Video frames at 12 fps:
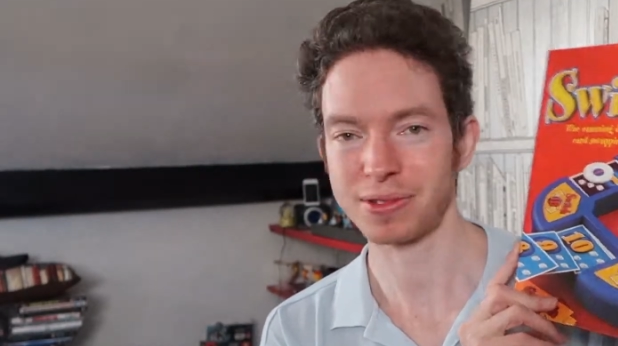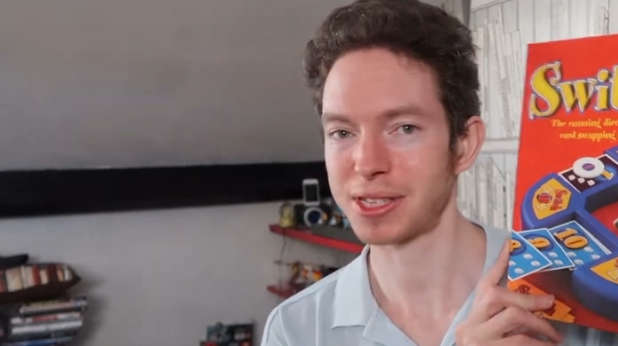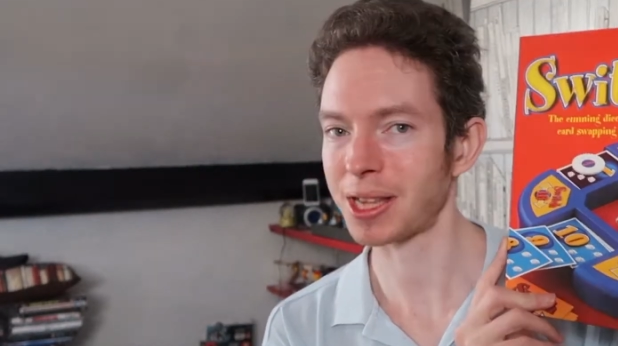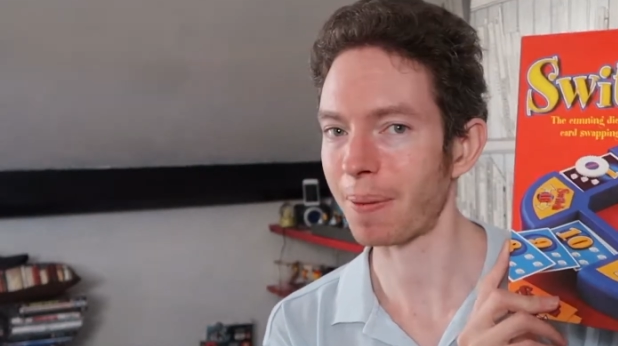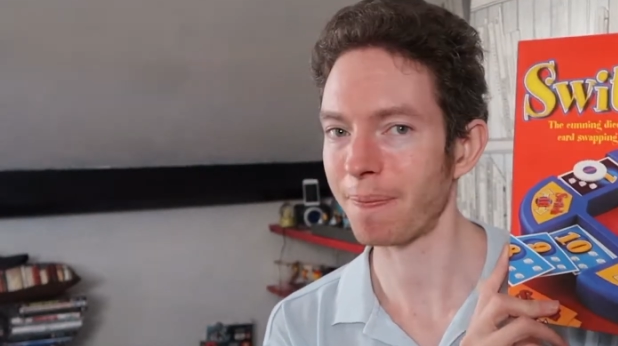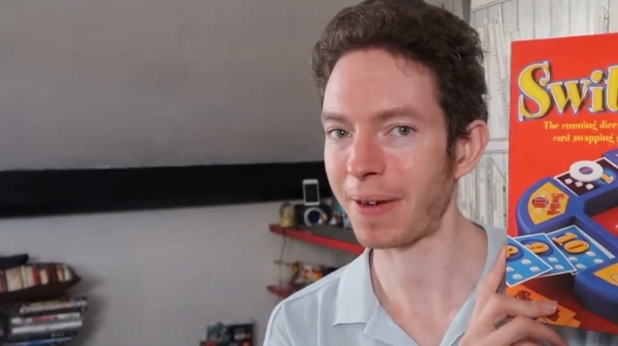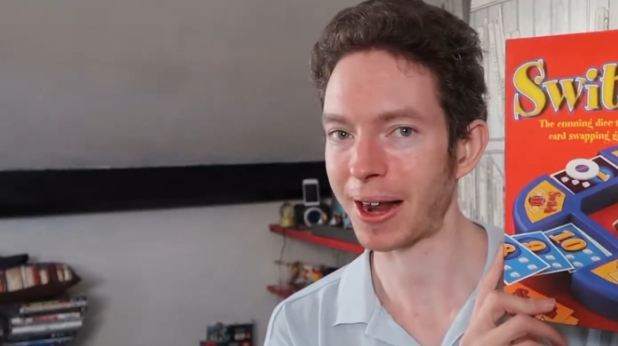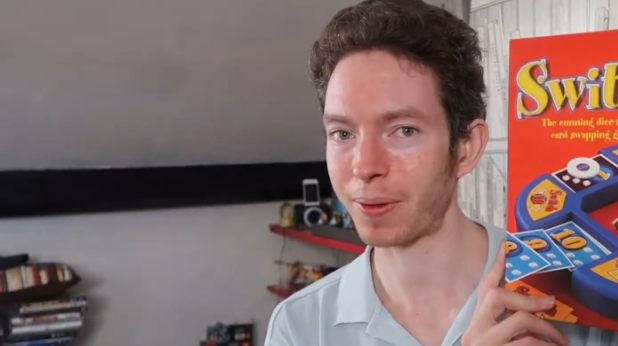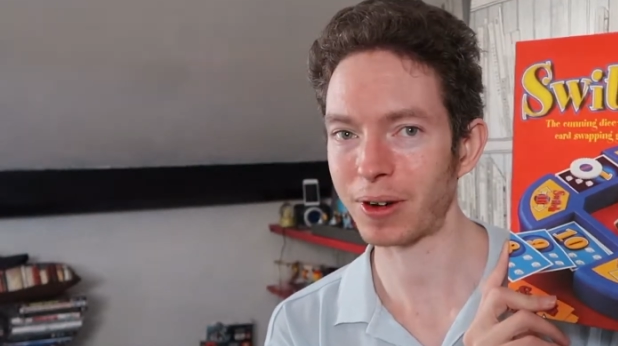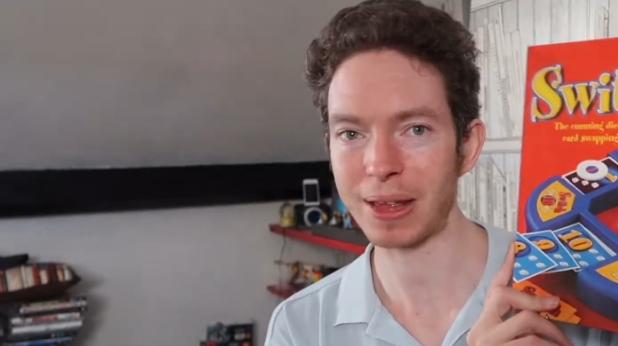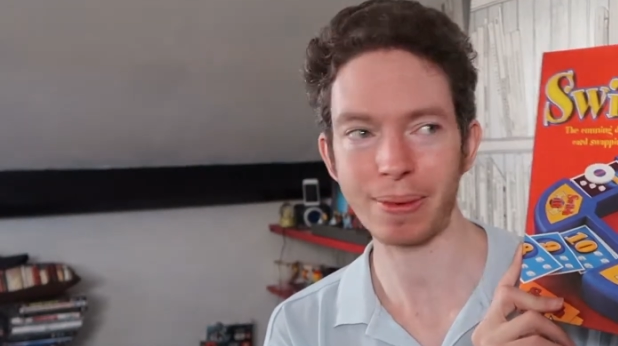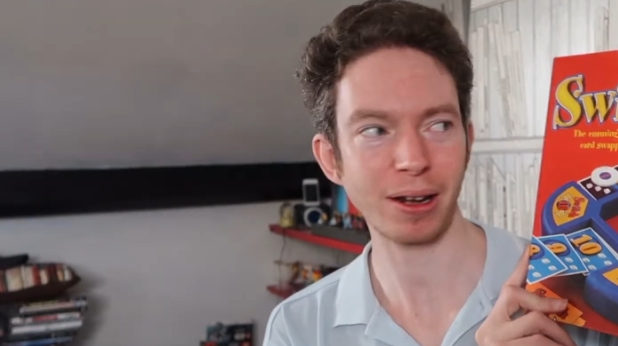some value
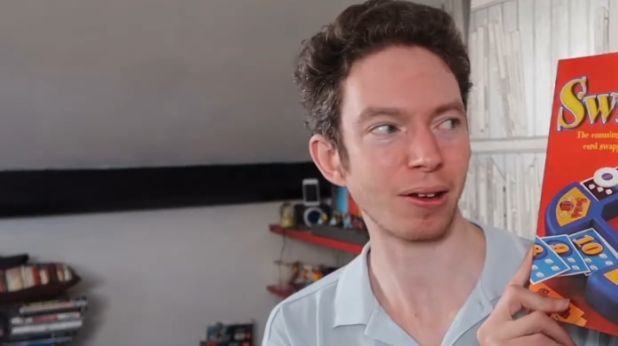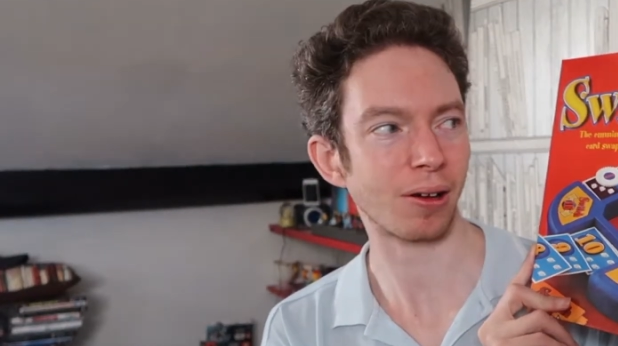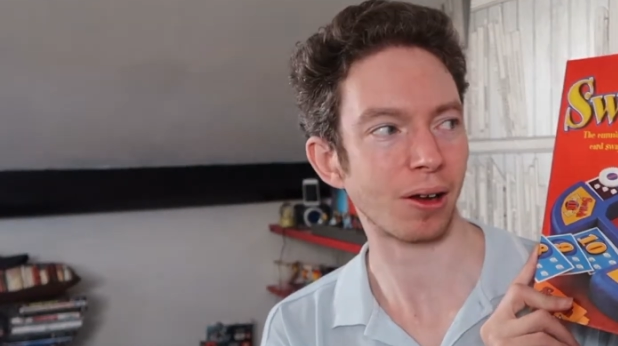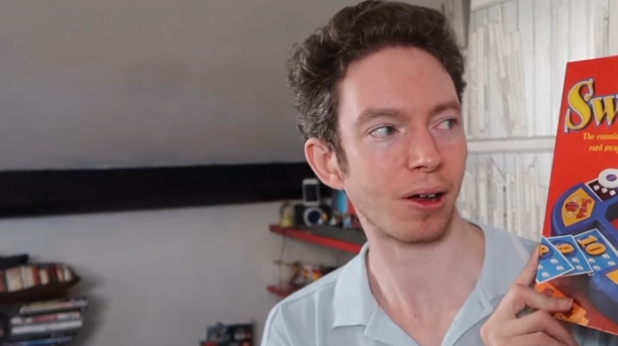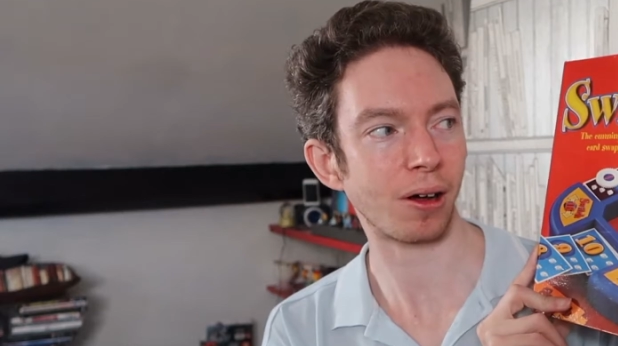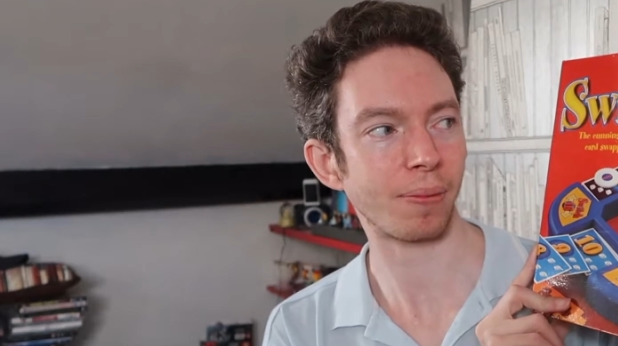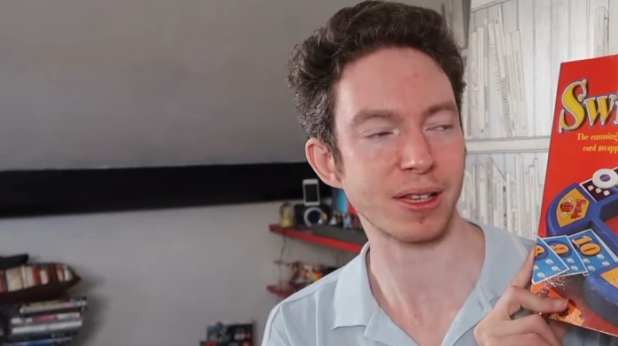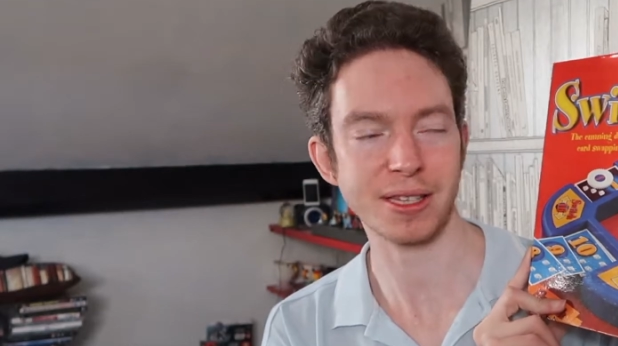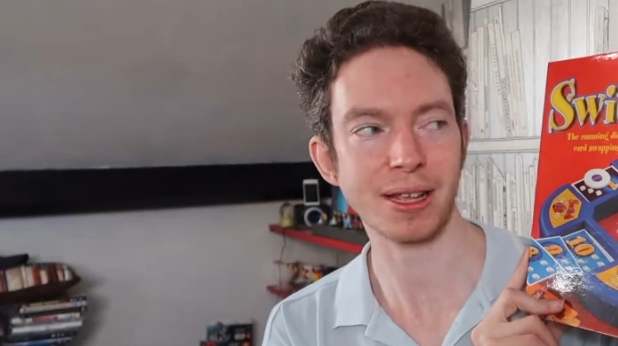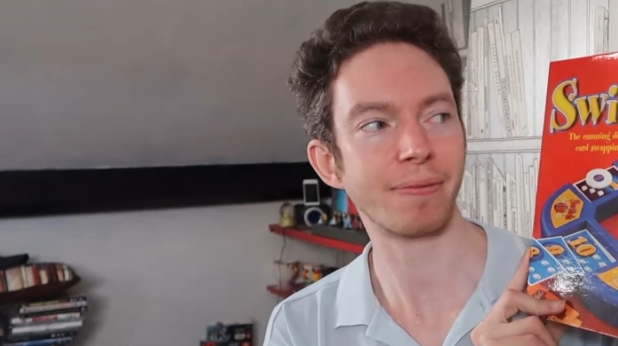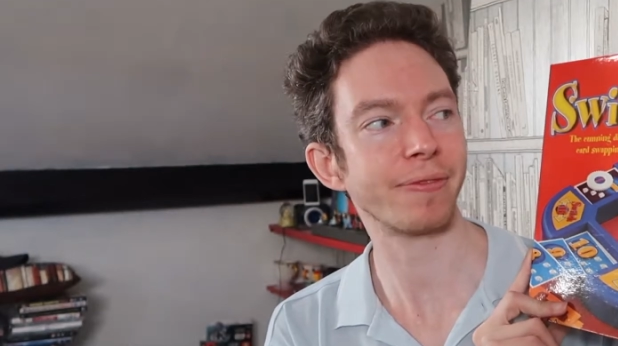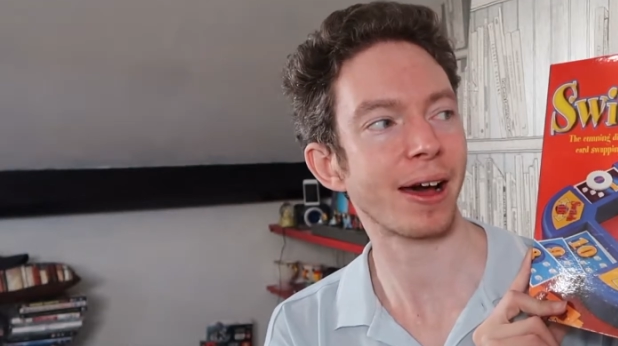on eBay, not a lot, but
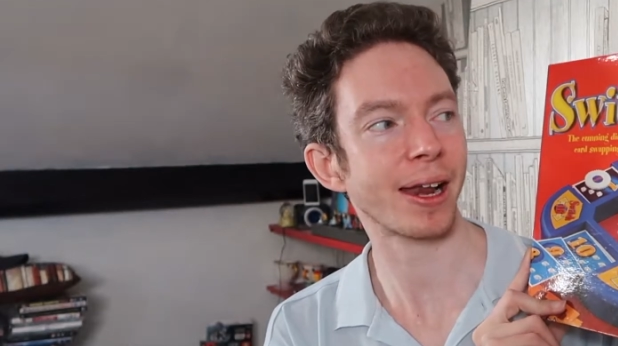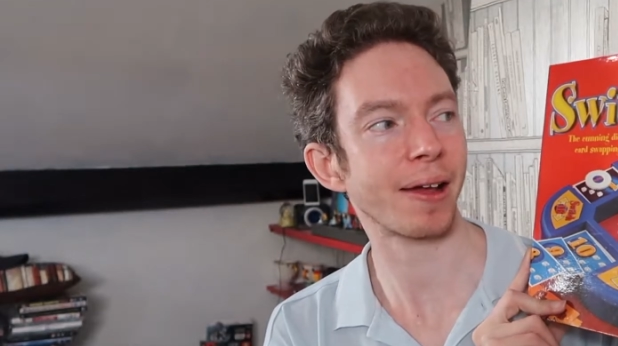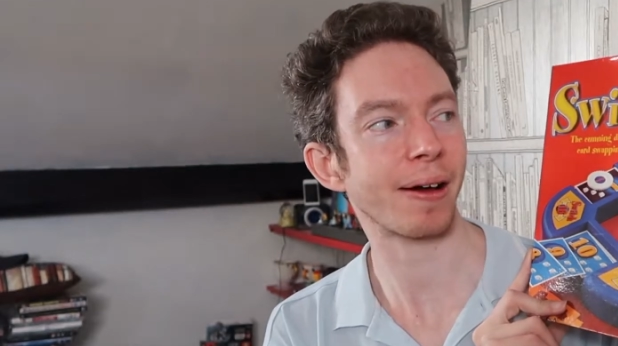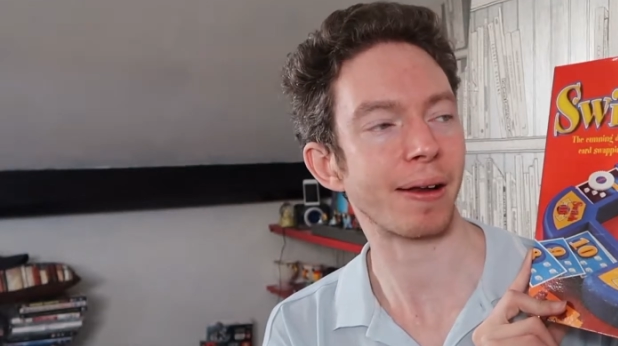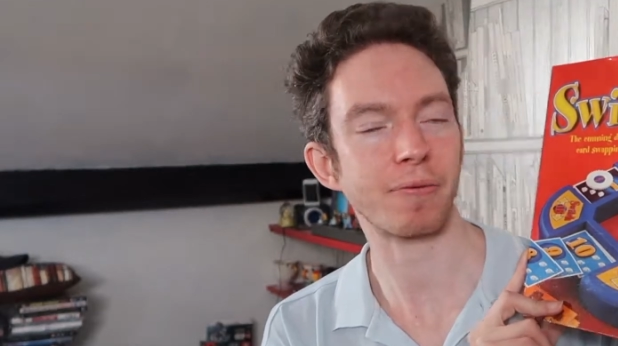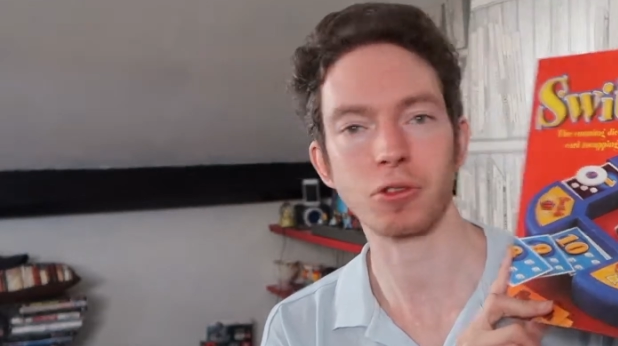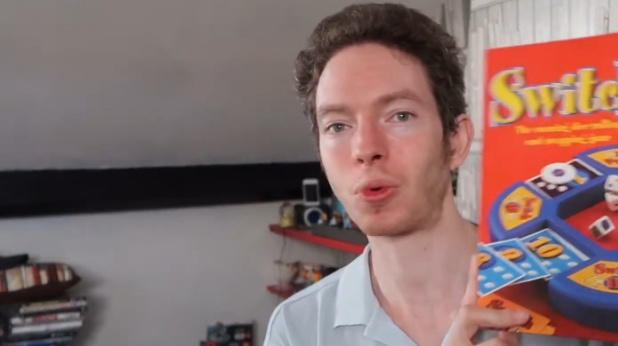some value, and it was